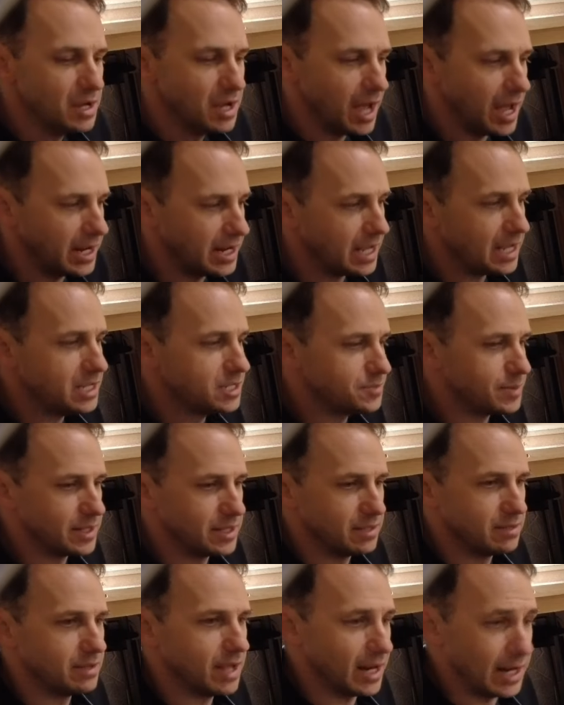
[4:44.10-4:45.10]
And he's
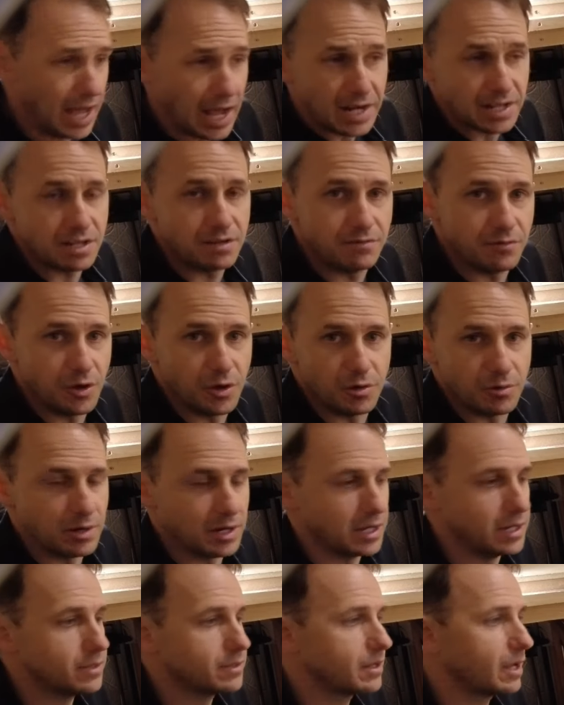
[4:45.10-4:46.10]
been, and it had an inverter in
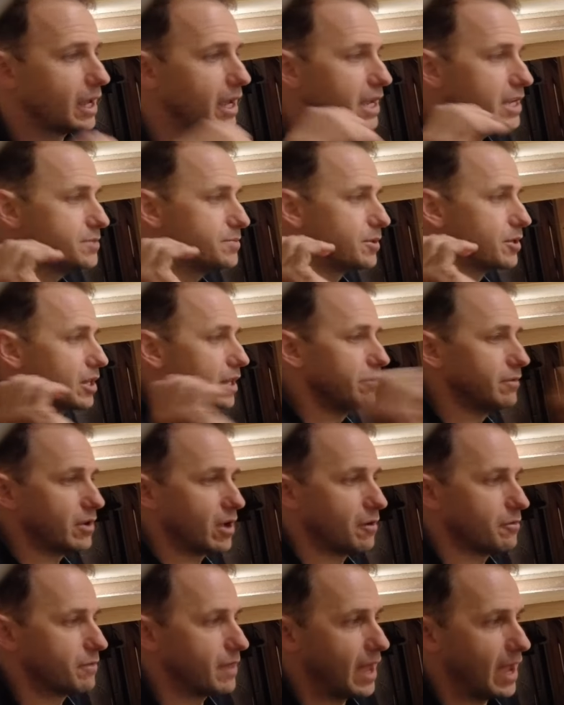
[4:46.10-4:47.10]
it. He's been living
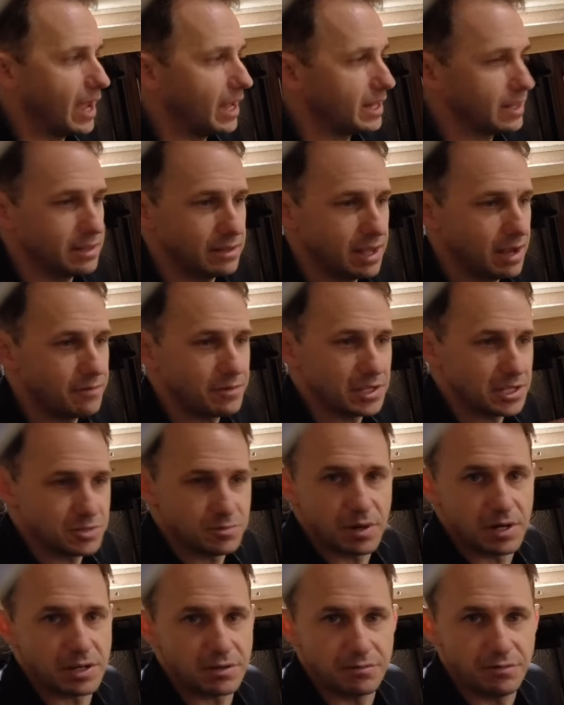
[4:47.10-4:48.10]
off that and everything's
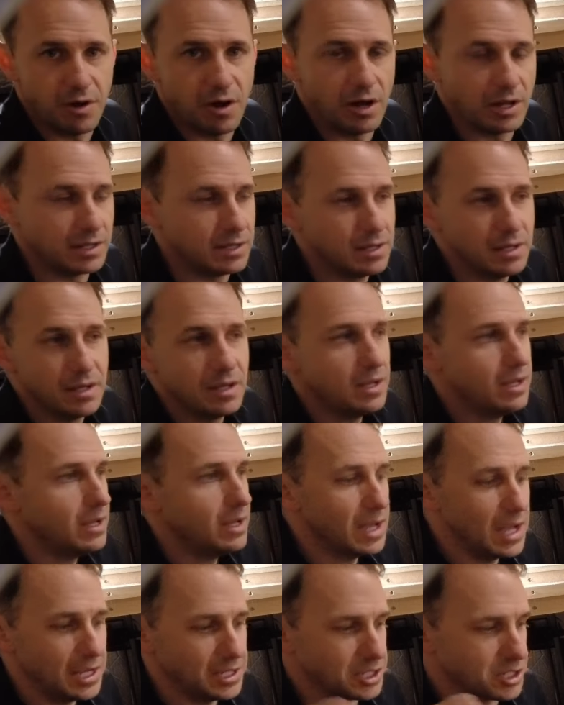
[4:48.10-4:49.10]
running fine.
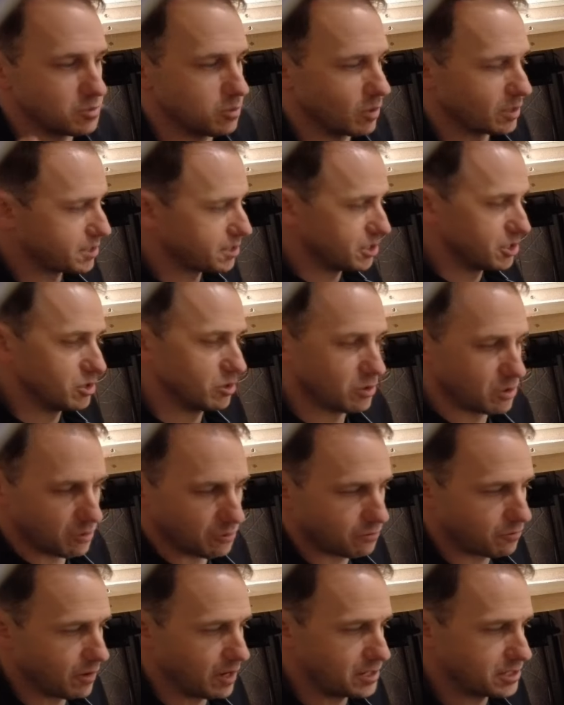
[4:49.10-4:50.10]
He just wants to do it all
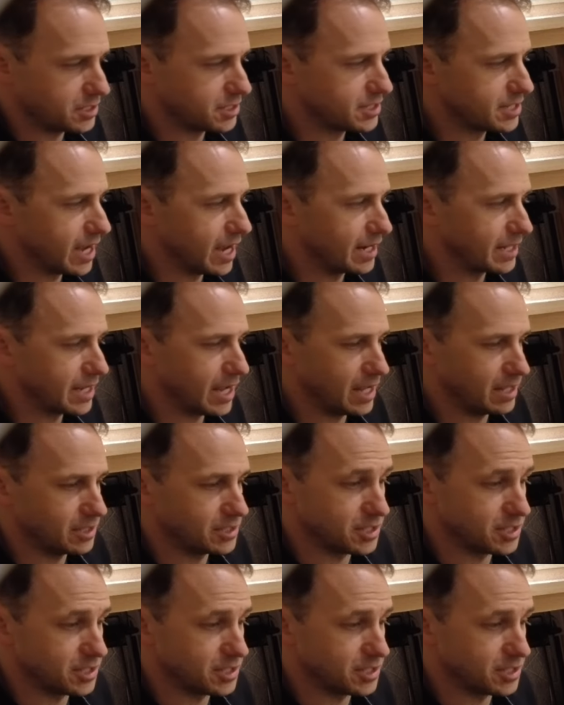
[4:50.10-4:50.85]
fresh and start again.